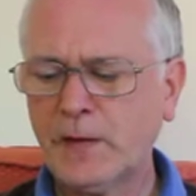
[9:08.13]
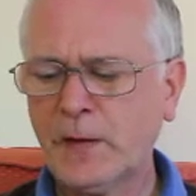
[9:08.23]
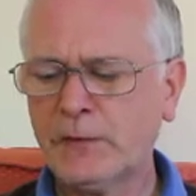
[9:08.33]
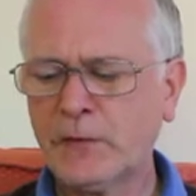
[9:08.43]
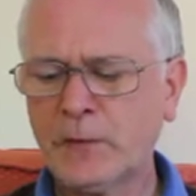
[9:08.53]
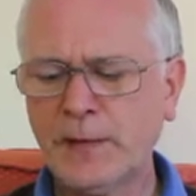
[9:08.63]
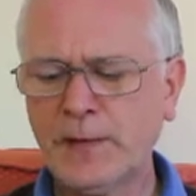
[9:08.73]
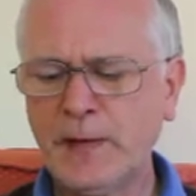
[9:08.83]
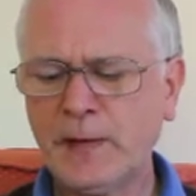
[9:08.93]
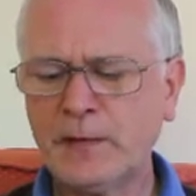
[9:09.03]
It was one
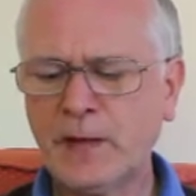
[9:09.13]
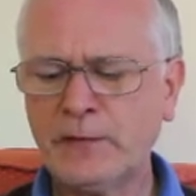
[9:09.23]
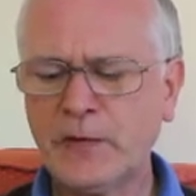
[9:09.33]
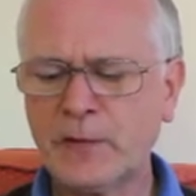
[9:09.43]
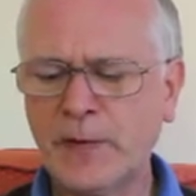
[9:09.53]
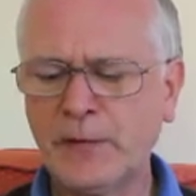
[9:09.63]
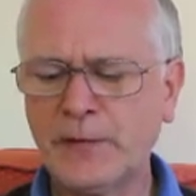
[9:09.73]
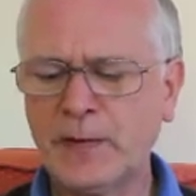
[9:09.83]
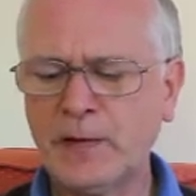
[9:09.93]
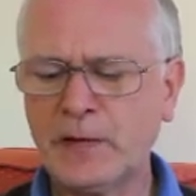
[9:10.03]
he had never smelled
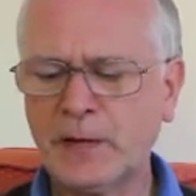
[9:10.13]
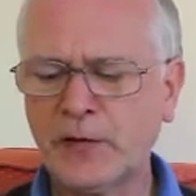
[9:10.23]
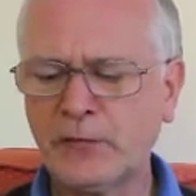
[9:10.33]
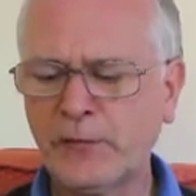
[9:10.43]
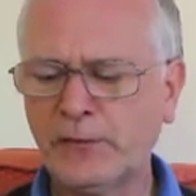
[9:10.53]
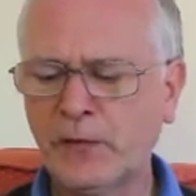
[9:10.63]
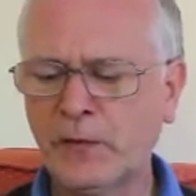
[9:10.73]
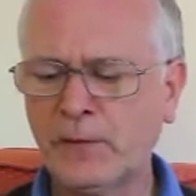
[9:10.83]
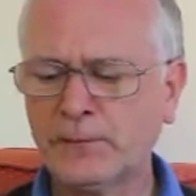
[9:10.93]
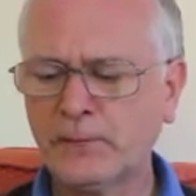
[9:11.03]
in his life
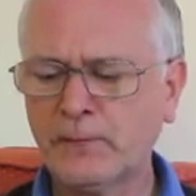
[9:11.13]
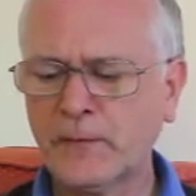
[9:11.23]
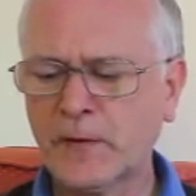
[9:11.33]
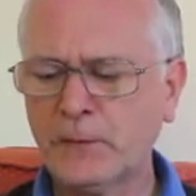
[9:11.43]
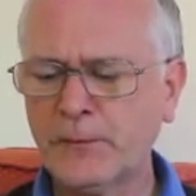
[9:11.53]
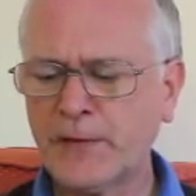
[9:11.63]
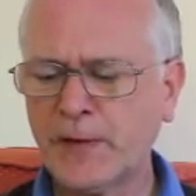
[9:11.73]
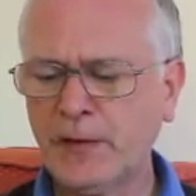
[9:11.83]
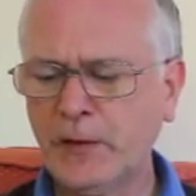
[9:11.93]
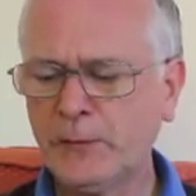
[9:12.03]
before, but
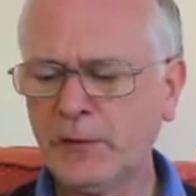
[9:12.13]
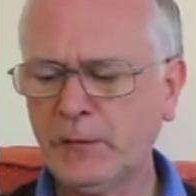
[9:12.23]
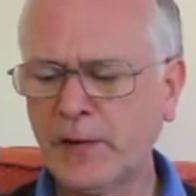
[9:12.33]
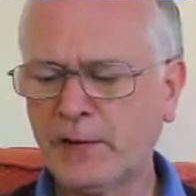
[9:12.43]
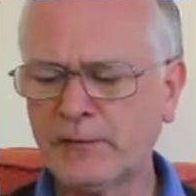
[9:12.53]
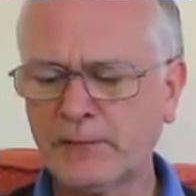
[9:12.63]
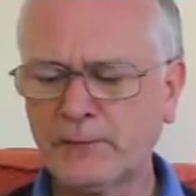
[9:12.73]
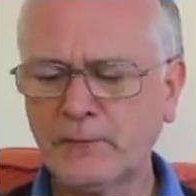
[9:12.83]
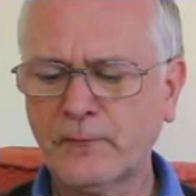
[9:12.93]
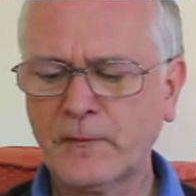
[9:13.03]
I hope you have.
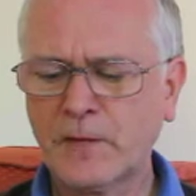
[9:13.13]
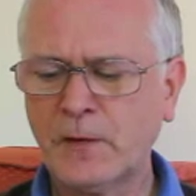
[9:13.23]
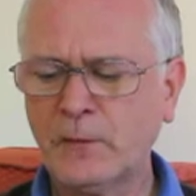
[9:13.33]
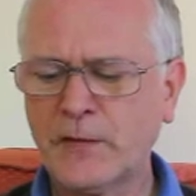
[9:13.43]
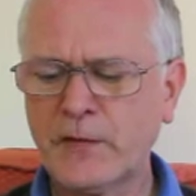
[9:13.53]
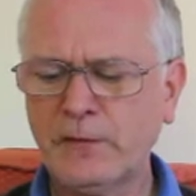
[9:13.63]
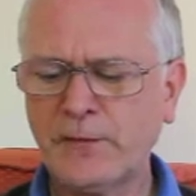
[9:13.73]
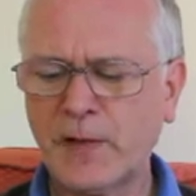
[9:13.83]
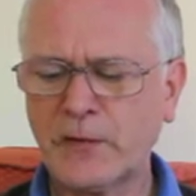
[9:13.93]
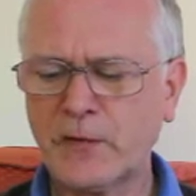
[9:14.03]
It was in
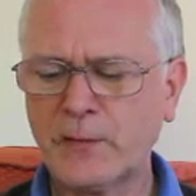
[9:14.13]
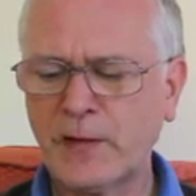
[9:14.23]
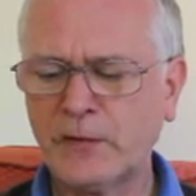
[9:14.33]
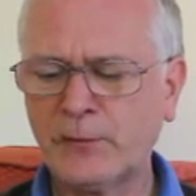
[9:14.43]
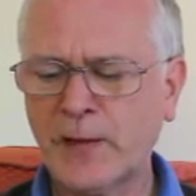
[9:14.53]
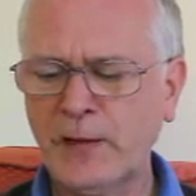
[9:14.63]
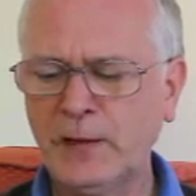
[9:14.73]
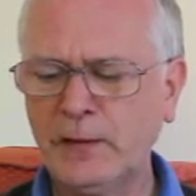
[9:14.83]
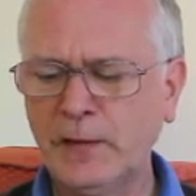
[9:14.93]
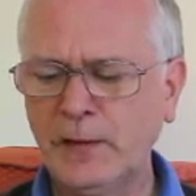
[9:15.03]
fact the smell of
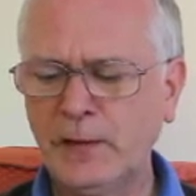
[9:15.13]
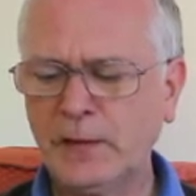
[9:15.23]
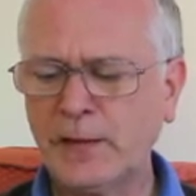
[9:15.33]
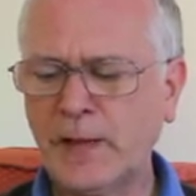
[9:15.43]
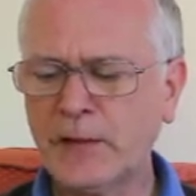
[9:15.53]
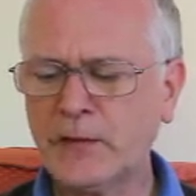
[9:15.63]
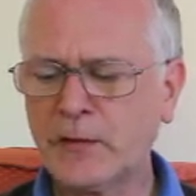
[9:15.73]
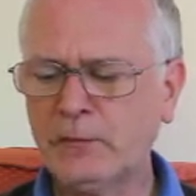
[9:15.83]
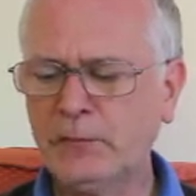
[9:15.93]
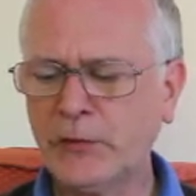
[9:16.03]
bacon and eggs
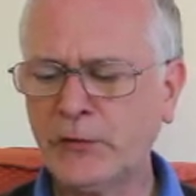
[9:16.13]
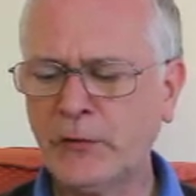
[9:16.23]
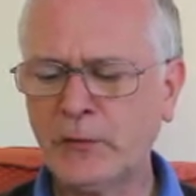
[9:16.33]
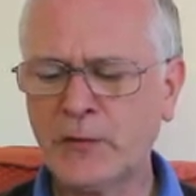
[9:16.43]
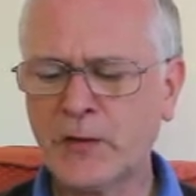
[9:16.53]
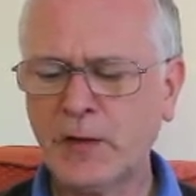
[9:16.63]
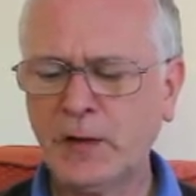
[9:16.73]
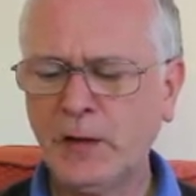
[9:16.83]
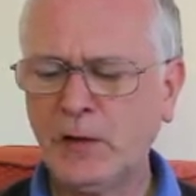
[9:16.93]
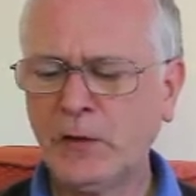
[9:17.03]
and mushrooms,
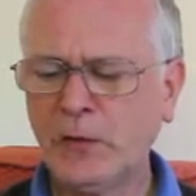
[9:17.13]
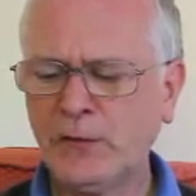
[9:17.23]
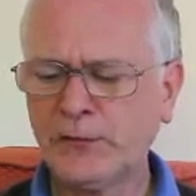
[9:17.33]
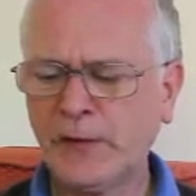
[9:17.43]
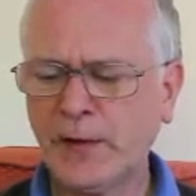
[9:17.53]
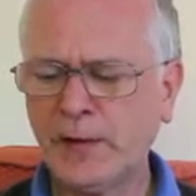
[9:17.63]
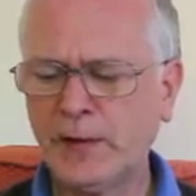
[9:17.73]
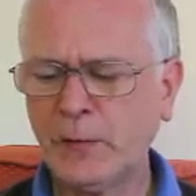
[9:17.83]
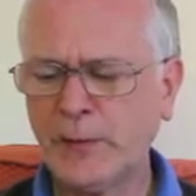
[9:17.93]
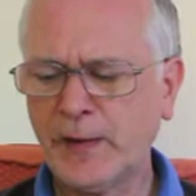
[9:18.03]
all frying in
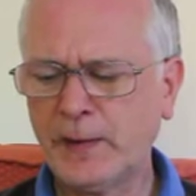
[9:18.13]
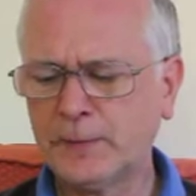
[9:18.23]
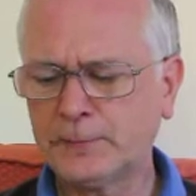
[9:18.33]
a pan.